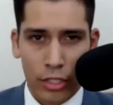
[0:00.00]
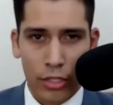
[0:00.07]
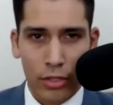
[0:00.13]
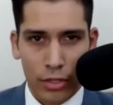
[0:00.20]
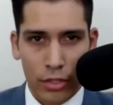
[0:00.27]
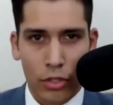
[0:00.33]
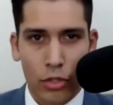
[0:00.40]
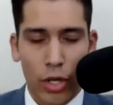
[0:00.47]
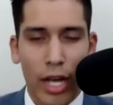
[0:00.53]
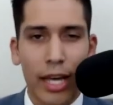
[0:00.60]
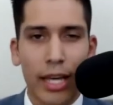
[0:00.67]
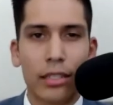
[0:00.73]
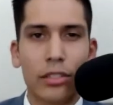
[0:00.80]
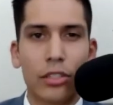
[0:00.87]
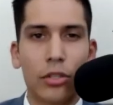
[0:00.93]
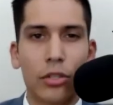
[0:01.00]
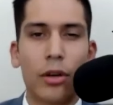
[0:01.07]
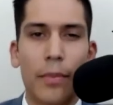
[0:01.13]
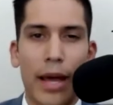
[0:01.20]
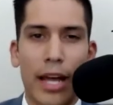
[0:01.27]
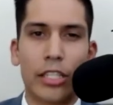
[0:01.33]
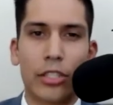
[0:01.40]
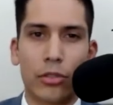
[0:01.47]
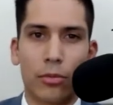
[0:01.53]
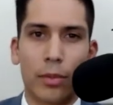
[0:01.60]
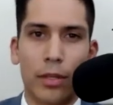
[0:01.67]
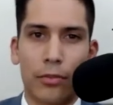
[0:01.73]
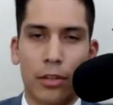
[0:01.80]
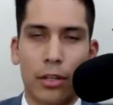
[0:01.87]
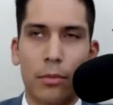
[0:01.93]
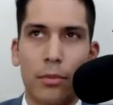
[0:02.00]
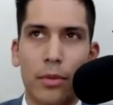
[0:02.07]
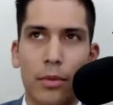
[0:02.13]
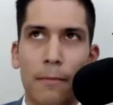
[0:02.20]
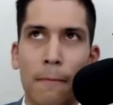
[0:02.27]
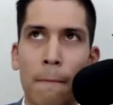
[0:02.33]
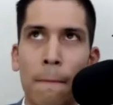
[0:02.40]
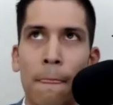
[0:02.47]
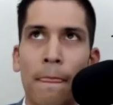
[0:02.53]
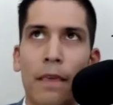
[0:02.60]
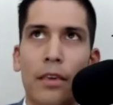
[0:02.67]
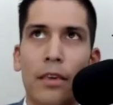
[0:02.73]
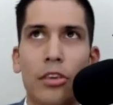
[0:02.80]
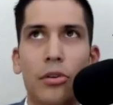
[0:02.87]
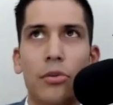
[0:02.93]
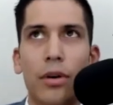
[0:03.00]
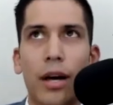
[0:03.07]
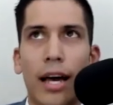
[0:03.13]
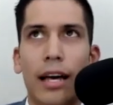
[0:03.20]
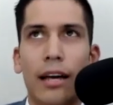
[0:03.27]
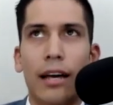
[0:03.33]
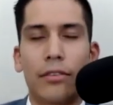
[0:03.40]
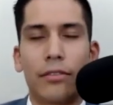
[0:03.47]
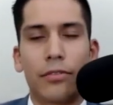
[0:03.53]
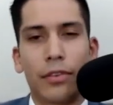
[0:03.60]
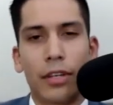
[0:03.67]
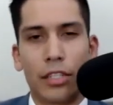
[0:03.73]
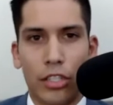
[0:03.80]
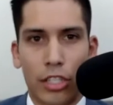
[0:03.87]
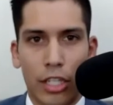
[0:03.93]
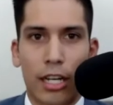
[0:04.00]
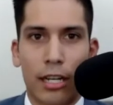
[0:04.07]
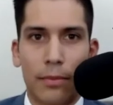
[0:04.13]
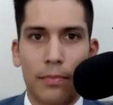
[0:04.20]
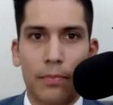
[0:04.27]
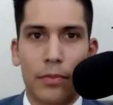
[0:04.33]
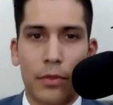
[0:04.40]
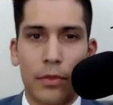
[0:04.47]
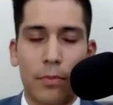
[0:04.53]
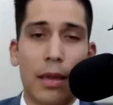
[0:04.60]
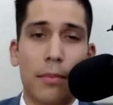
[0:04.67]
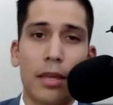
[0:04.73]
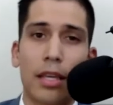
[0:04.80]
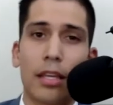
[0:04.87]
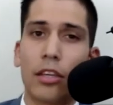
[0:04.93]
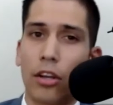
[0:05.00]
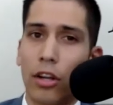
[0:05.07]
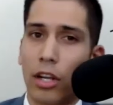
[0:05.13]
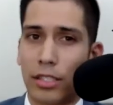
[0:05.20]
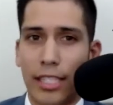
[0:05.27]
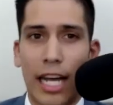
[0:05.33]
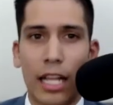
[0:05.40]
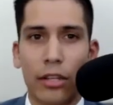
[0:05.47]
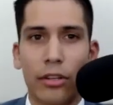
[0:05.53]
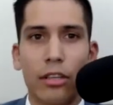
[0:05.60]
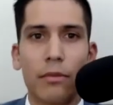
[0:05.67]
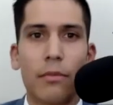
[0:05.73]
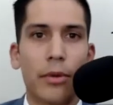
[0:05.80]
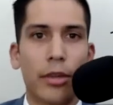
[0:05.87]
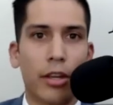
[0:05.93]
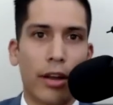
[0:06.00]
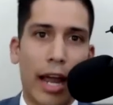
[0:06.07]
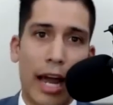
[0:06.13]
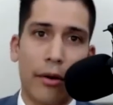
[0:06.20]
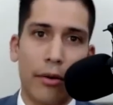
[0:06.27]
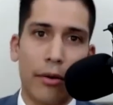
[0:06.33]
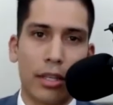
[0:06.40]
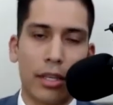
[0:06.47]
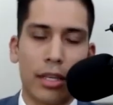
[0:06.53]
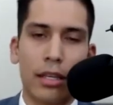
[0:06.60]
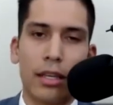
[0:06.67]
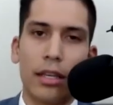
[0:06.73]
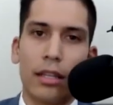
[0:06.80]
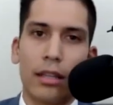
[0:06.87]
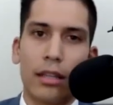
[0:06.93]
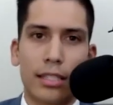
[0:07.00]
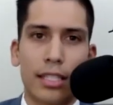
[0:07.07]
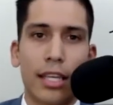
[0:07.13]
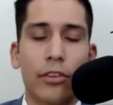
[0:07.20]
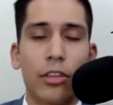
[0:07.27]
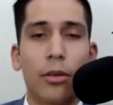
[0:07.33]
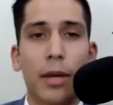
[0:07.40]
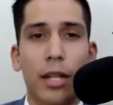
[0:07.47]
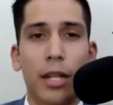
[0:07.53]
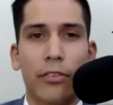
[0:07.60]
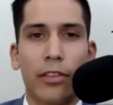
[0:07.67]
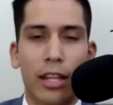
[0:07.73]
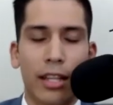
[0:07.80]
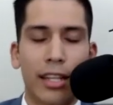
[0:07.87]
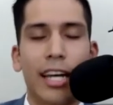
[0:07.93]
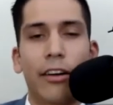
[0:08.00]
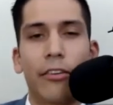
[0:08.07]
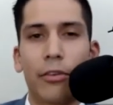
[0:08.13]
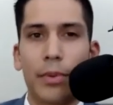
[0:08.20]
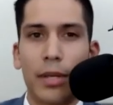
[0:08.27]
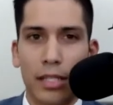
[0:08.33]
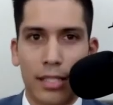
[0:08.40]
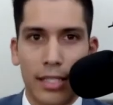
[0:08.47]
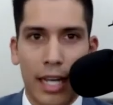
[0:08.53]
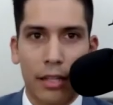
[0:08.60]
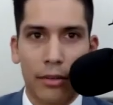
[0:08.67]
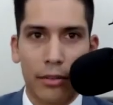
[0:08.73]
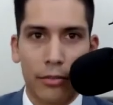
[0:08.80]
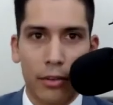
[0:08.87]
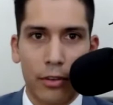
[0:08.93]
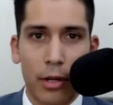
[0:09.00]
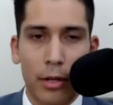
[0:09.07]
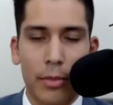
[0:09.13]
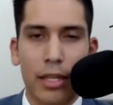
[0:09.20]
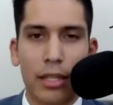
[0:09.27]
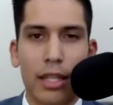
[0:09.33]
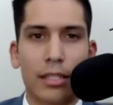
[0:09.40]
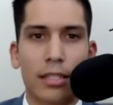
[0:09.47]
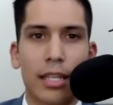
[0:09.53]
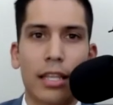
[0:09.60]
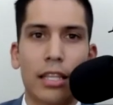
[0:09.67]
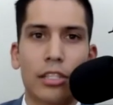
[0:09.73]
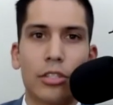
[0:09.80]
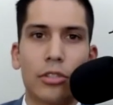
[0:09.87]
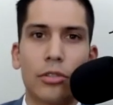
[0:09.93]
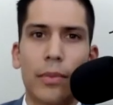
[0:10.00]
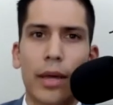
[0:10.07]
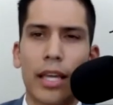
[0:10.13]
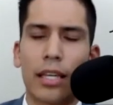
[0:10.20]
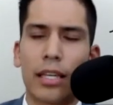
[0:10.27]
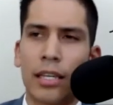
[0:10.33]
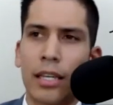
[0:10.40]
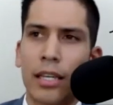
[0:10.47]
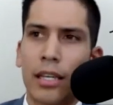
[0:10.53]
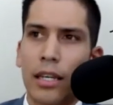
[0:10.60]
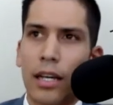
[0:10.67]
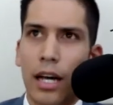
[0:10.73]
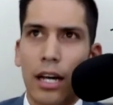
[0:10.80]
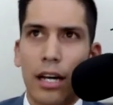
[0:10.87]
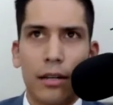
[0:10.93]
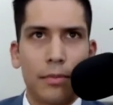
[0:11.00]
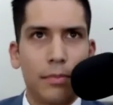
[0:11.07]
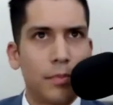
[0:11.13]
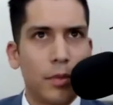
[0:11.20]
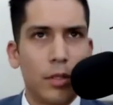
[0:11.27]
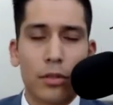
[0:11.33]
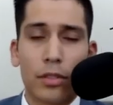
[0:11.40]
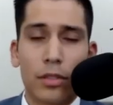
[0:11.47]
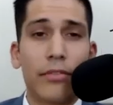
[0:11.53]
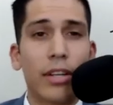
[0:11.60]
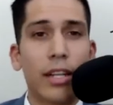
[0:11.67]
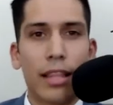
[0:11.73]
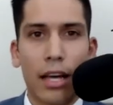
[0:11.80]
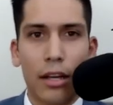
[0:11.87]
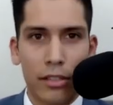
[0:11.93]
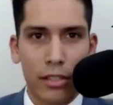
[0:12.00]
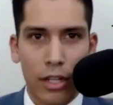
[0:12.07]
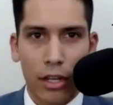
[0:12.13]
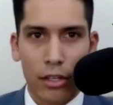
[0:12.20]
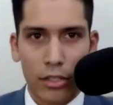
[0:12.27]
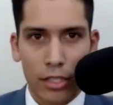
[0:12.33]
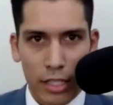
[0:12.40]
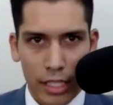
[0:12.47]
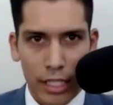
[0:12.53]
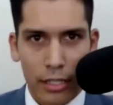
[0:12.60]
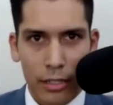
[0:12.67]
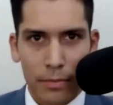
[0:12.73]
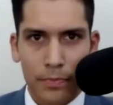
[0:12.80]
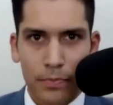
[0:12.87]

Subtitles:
Try to imagine with me for a moment. You have a job. Maybe you're on salary, maybe you're hourly. Let's give you the benefit of the doubt for being salary for a moment. Let's say that you make $70,000 a year.